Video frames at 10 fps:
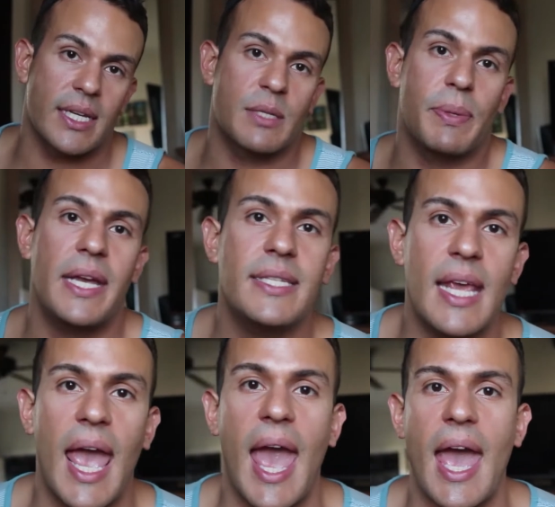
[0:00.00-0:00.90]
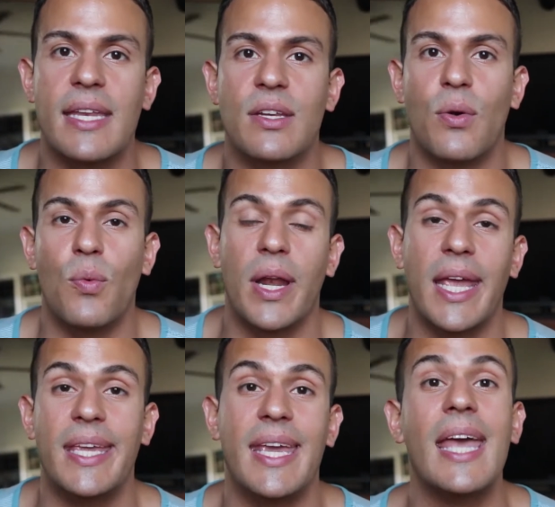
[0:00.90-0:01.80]
to his place, and when
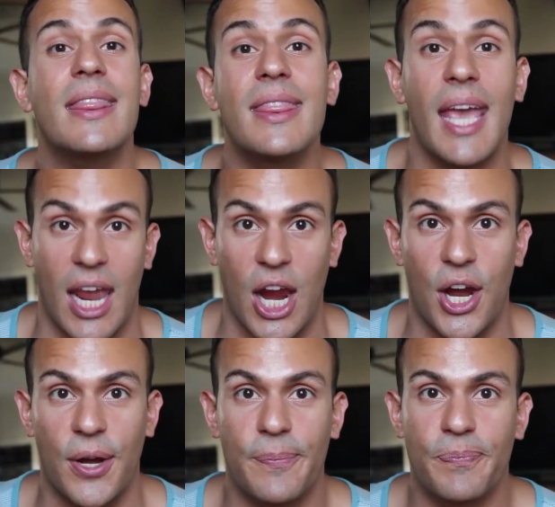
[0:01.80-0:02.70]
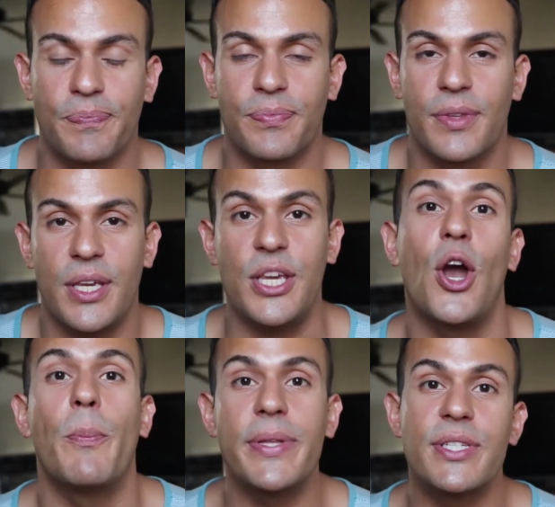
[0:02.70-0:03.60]
I get there, he
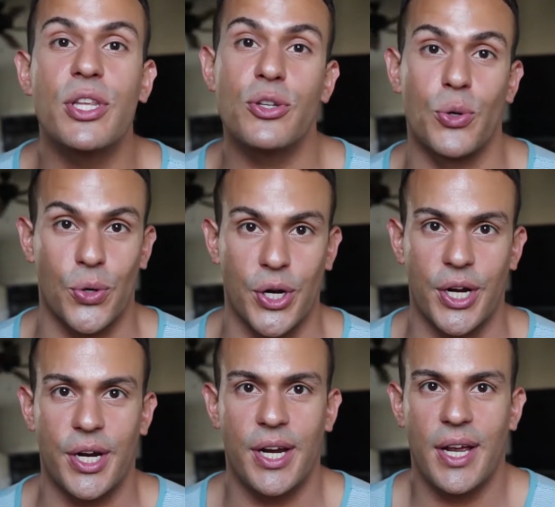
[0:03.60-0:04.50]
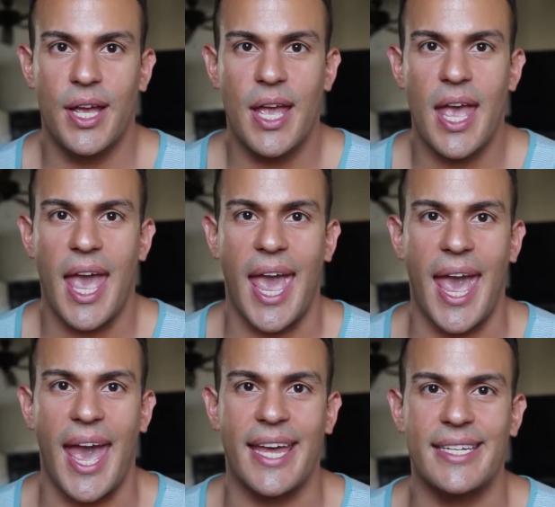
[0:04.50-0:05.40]
opens the door
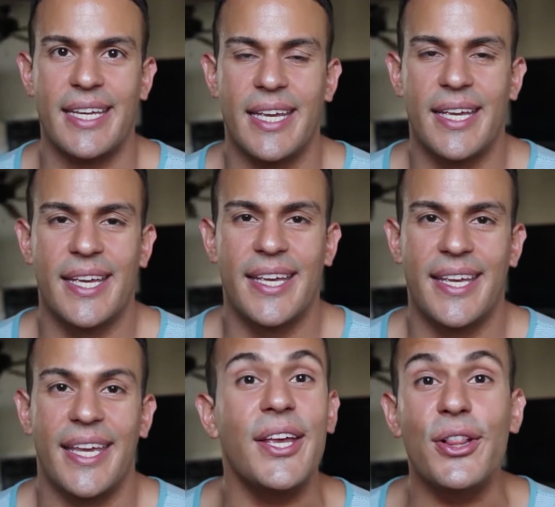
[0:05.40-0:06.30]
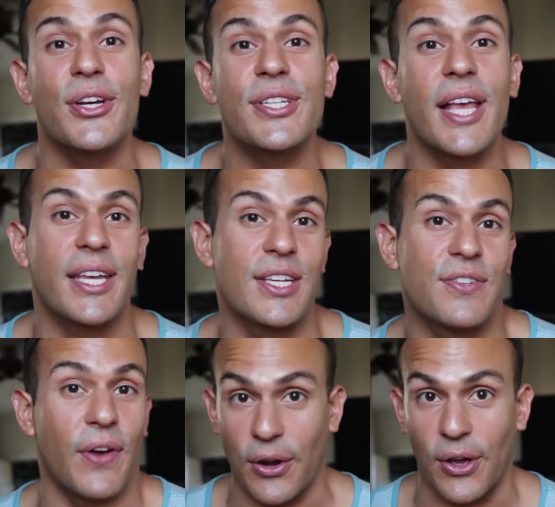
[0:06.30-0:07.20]
and he looked like
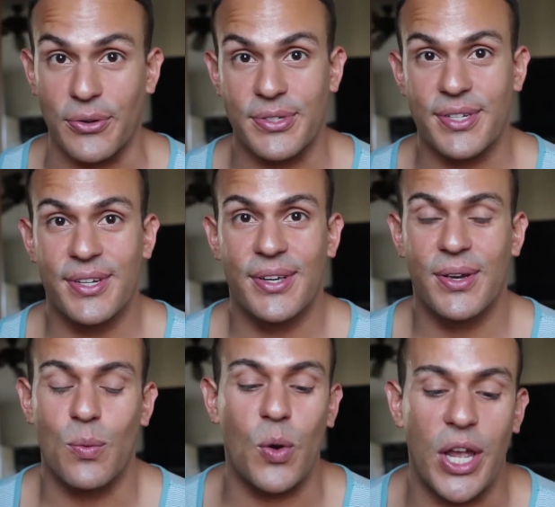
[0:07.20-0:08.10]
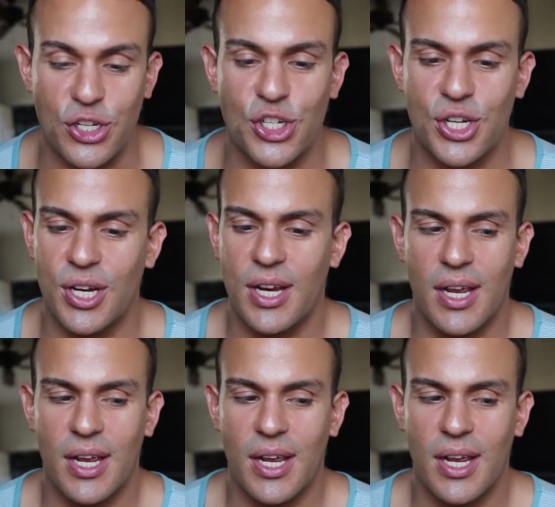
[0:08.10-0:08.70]
his photos, which